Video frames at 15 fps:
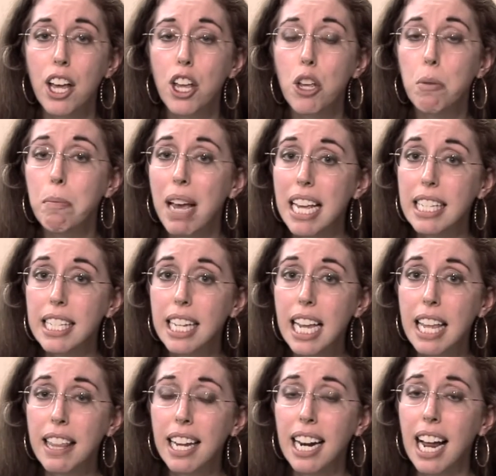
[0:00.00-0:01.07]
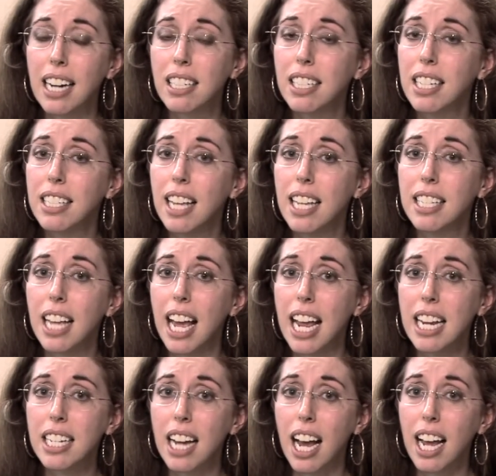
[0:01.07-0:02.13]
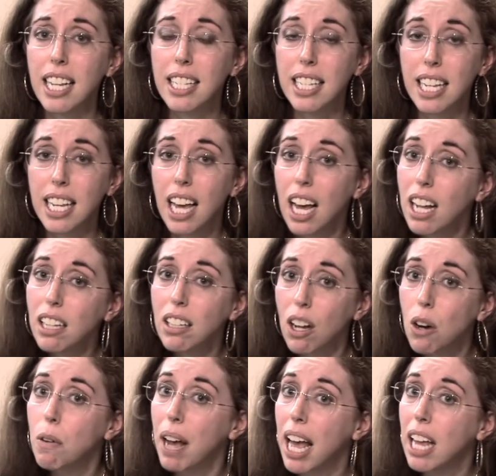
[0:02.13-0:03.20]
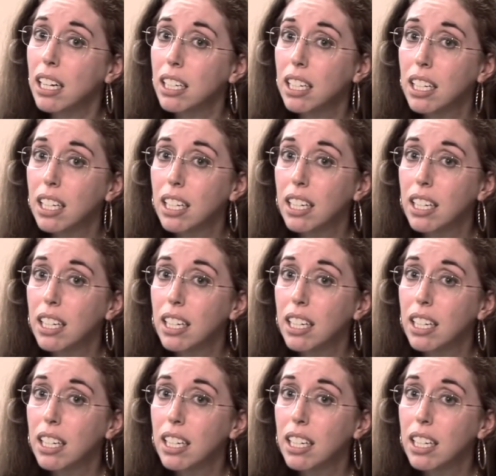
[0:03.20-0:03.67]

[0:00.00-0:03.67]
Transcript: you may see that it actually says H-I-T-L-O-N